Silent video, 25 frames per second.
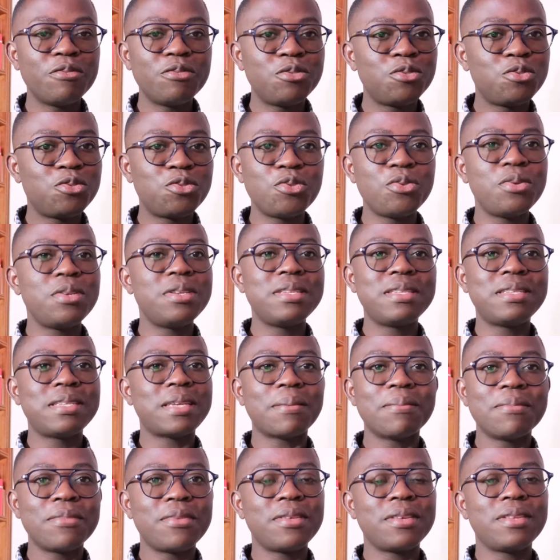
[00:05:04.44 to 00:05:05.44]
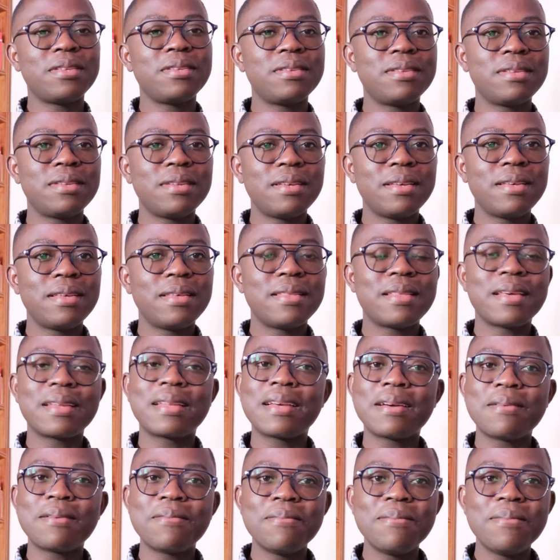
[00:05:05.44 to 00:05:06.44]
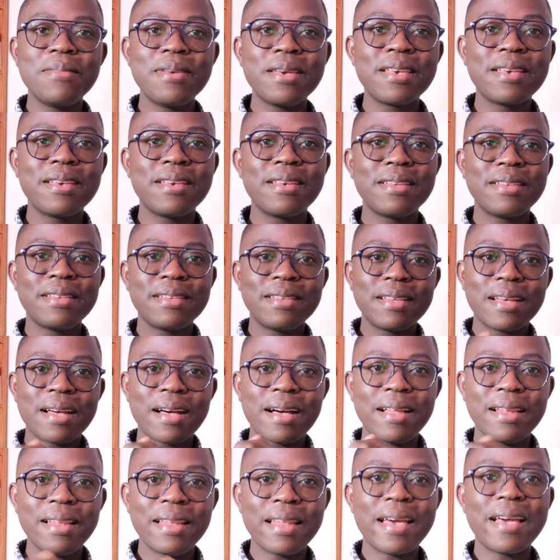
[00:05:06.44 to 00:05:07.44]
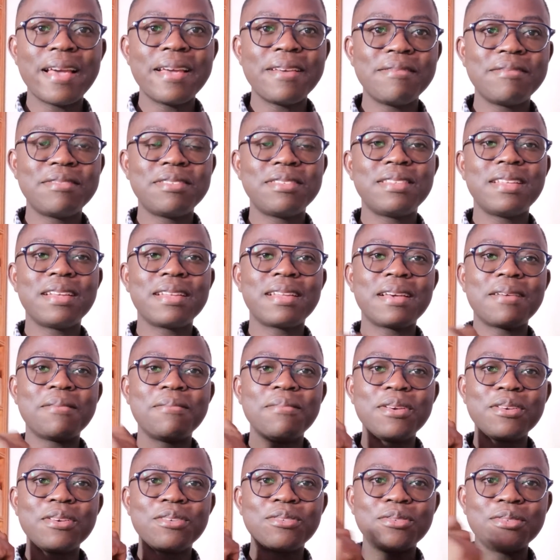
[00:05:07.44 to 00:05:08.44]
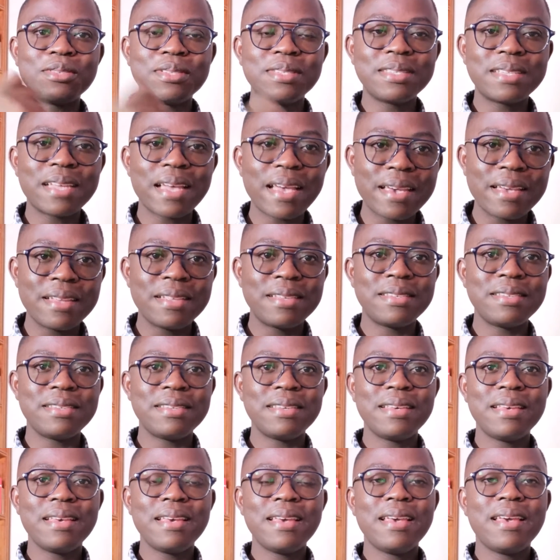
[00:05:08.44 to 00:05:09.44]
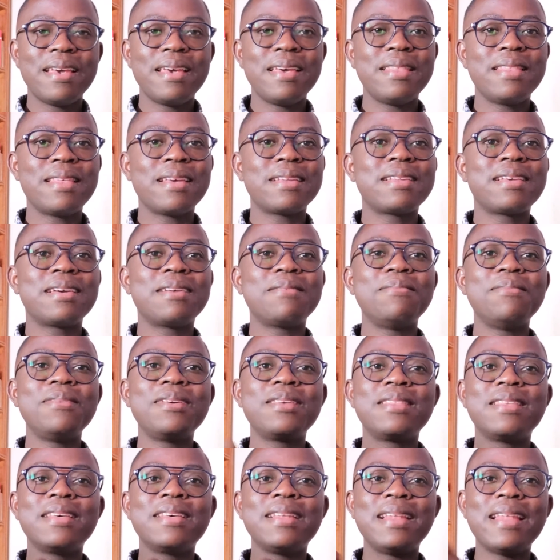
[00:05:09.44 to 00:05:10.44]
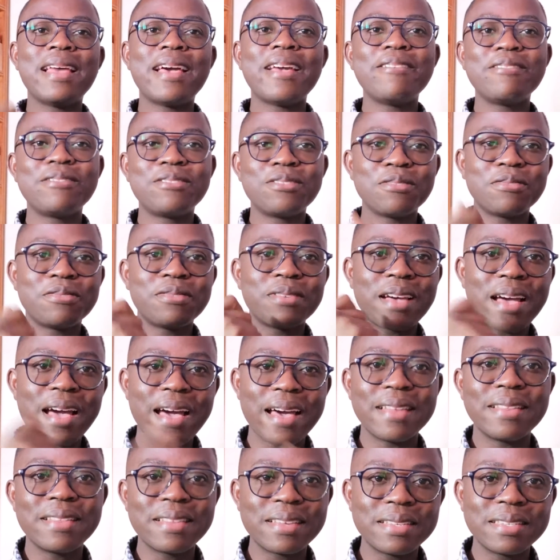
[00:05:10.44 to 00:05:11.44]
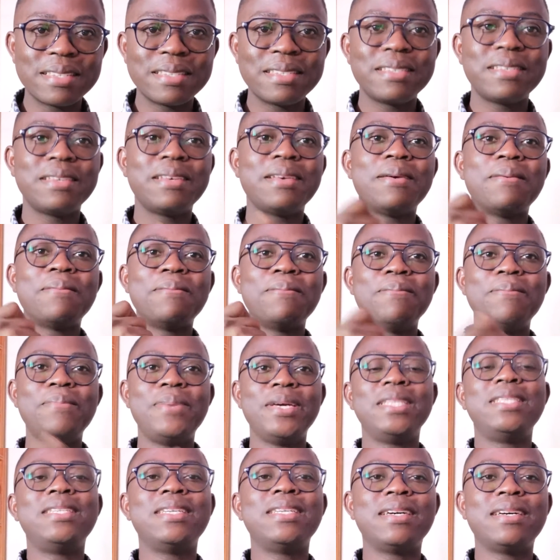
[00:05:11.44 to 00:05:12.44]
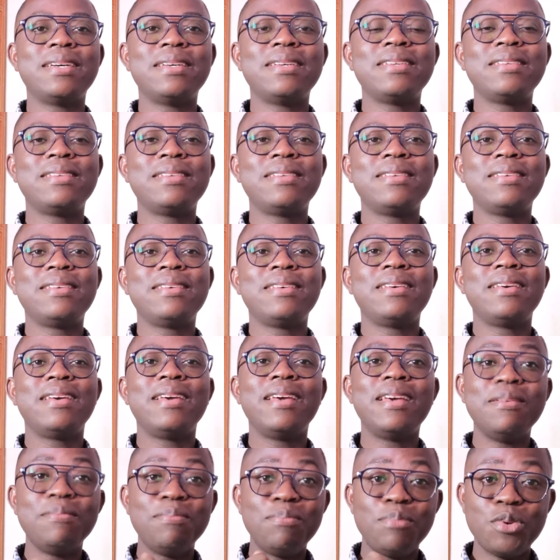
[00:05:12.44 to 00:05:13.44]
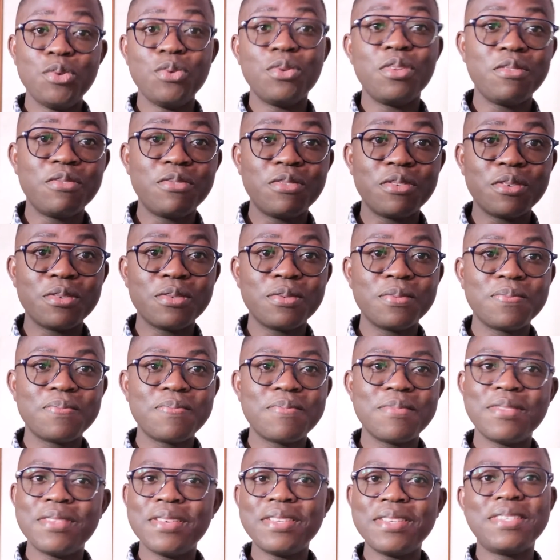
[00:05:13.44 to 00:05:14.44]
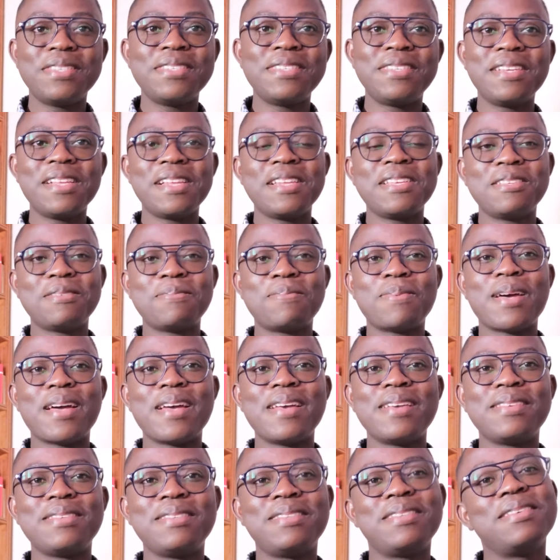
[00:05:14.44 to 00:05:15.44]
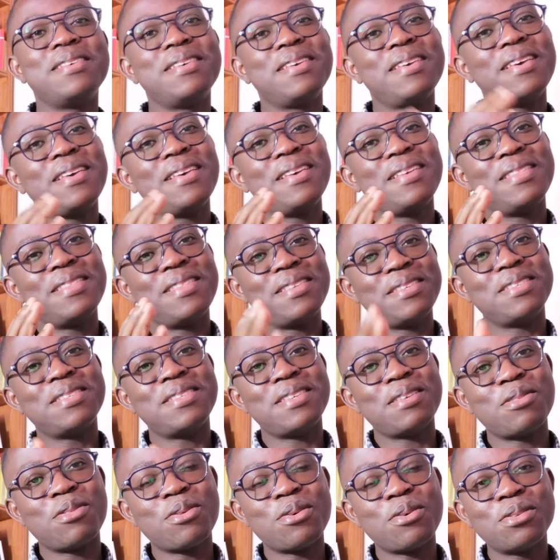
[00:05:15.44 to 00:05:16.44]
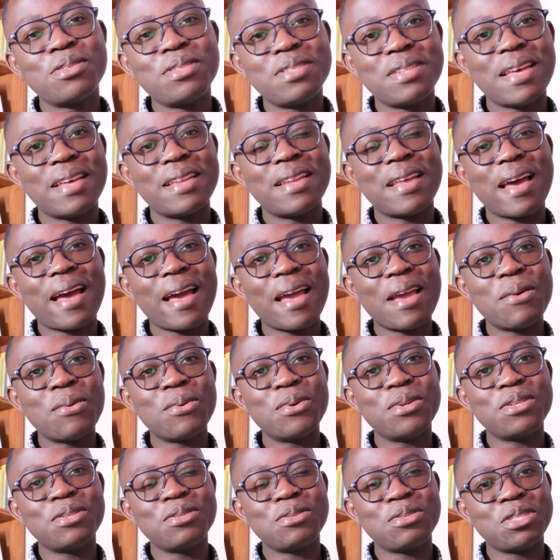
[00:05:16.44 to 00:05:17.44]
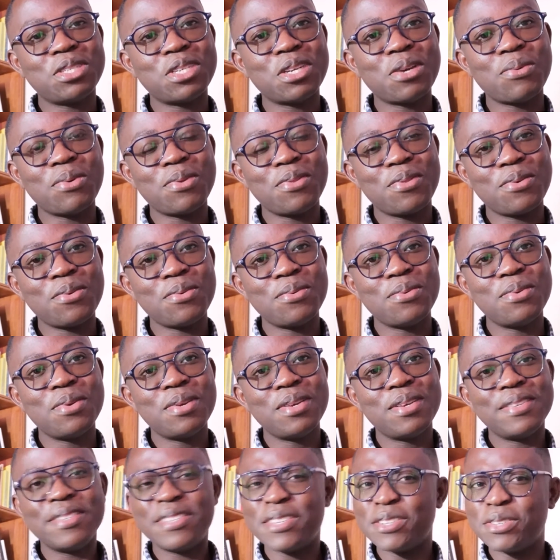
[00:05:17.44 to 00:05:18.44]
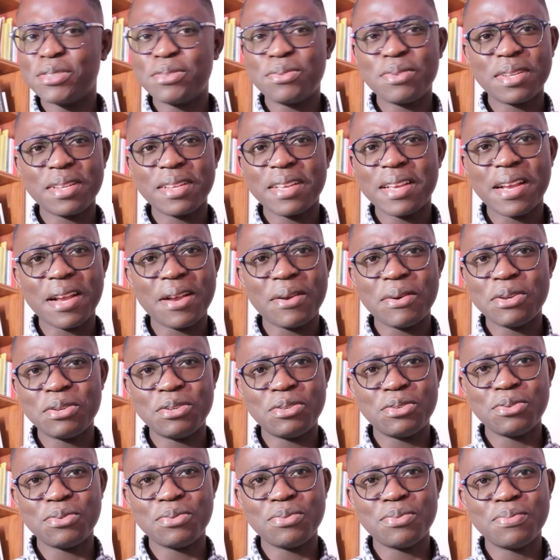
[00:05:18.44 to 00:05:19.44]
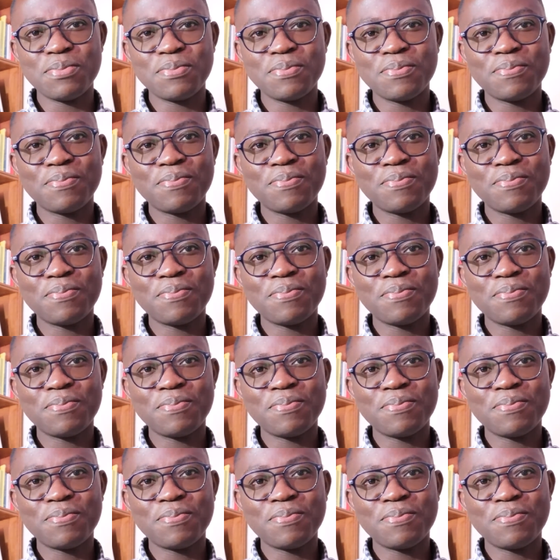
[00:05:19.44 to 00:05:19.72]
of doing something that can make our lives, that can make society, and that can make the lives of others better and beautiful. This is JIL Inspires. This is a thought that I wanted to share with you just to encourage you